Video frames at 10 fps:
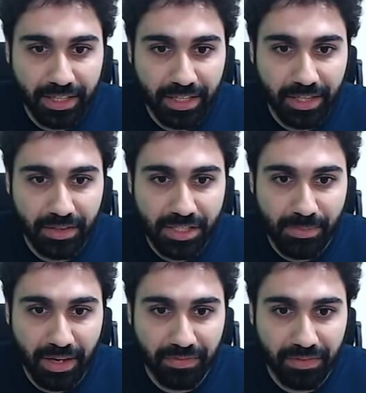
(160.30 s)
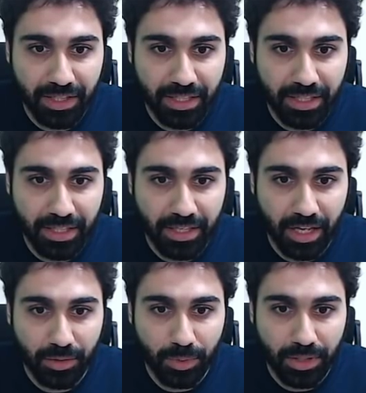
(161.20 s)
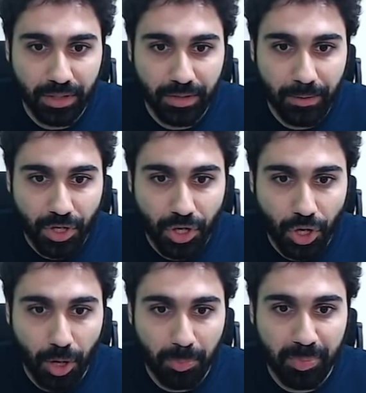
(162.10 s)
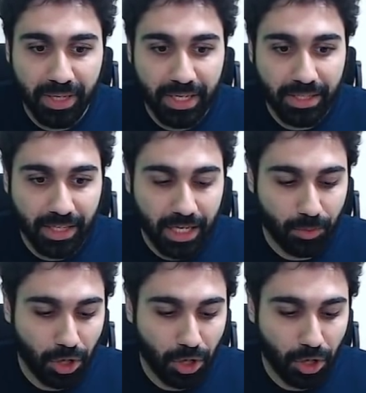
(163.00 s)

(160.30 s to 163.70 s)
link. This is my affiliate link. I will copy it. I will